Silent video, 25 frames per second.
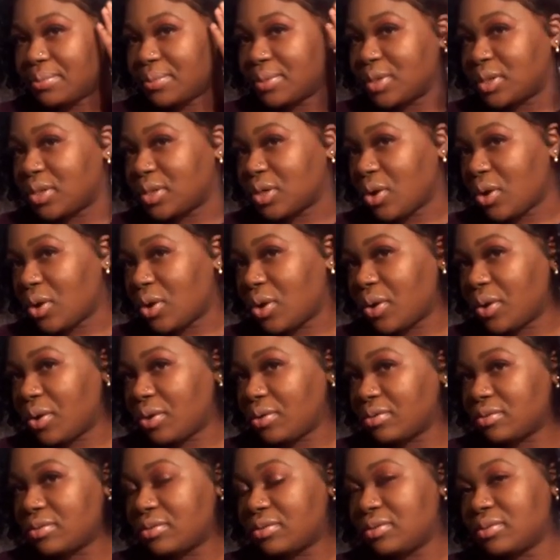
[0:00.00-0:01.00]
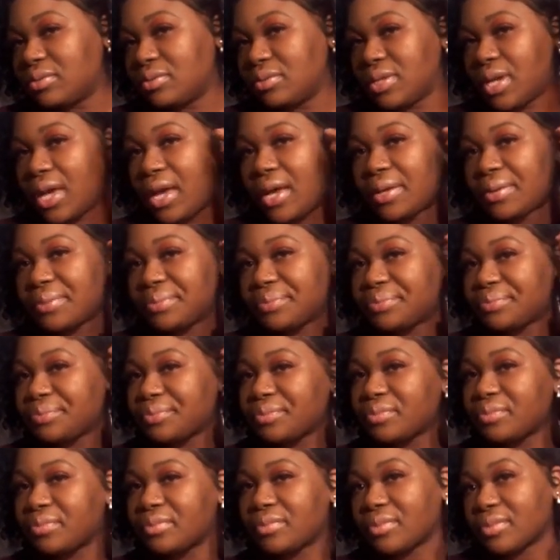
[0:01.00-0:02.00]
So yeah,
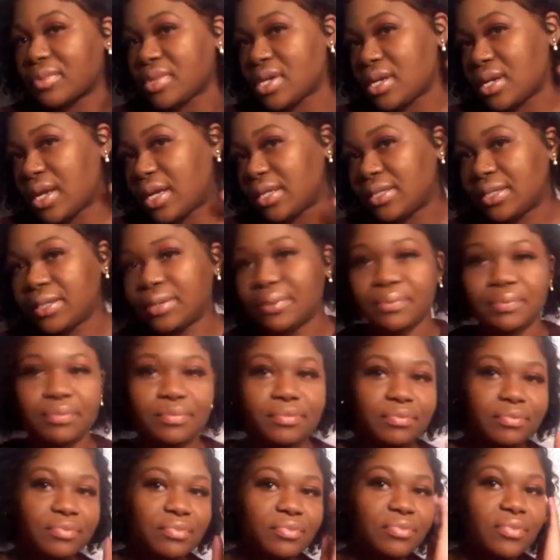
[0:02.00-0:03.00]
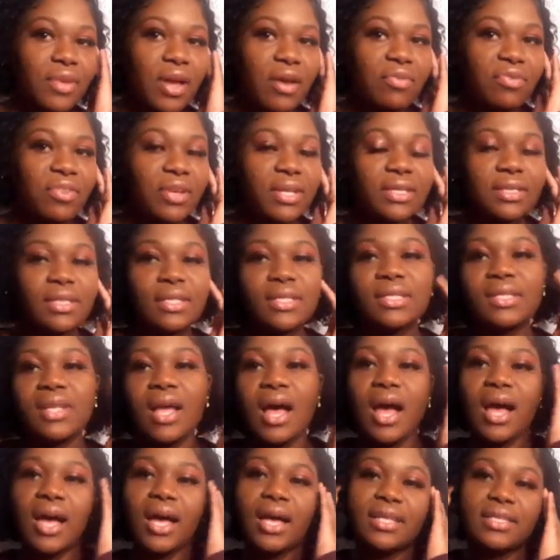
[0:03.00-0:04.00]
that's it. I fixed the
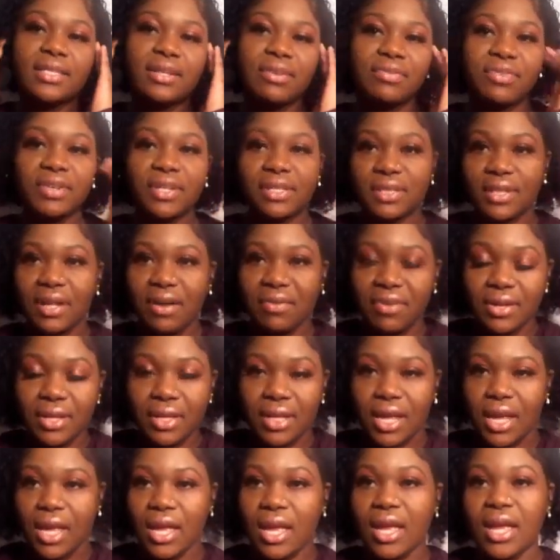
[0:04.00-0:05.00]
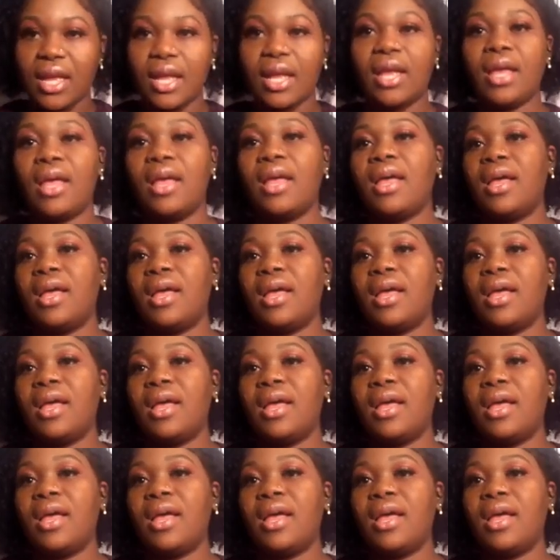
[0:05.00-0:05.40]
sides, I fixed everything,